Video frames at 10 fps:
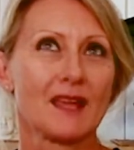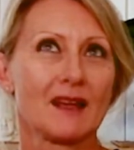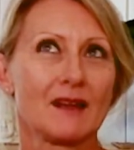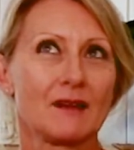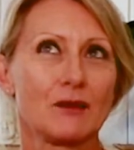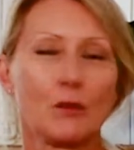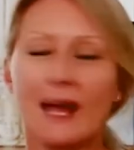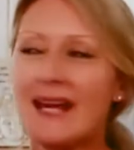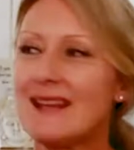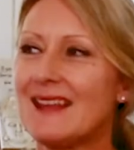the
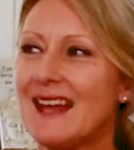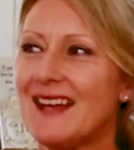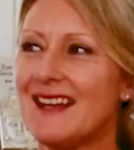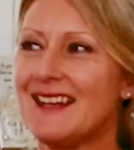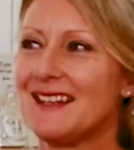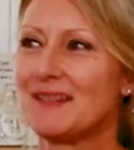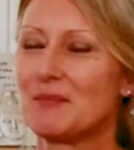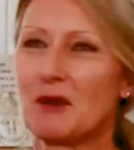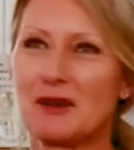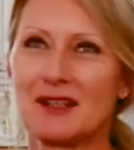way they
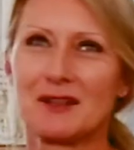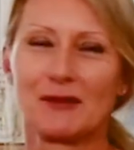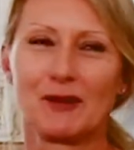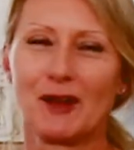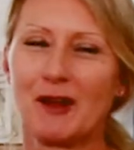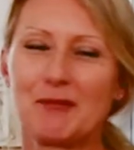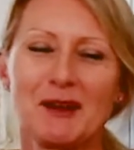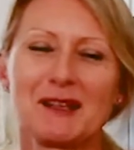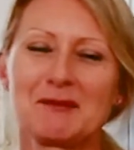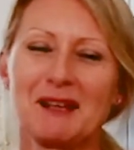process the food, I hope I
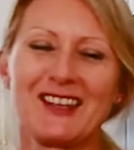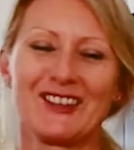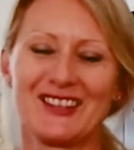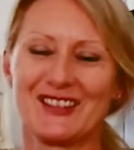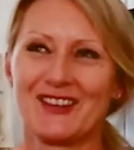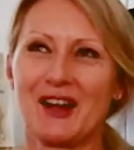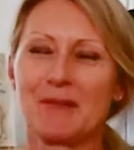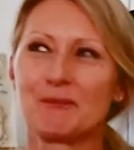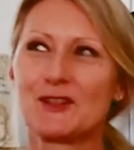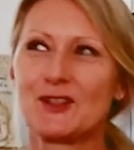explain all this right.
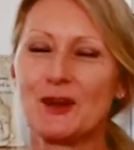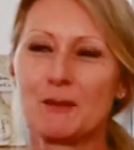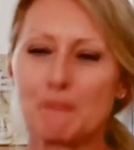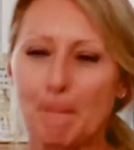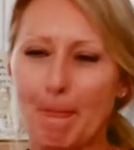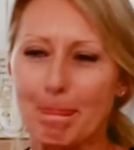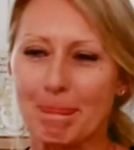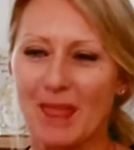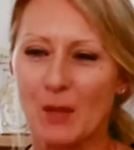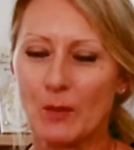So
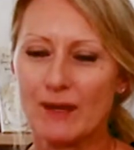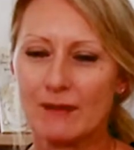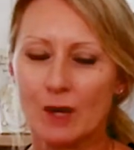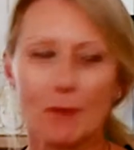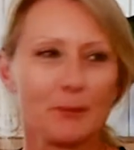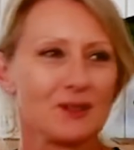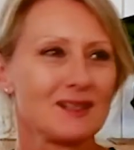with composting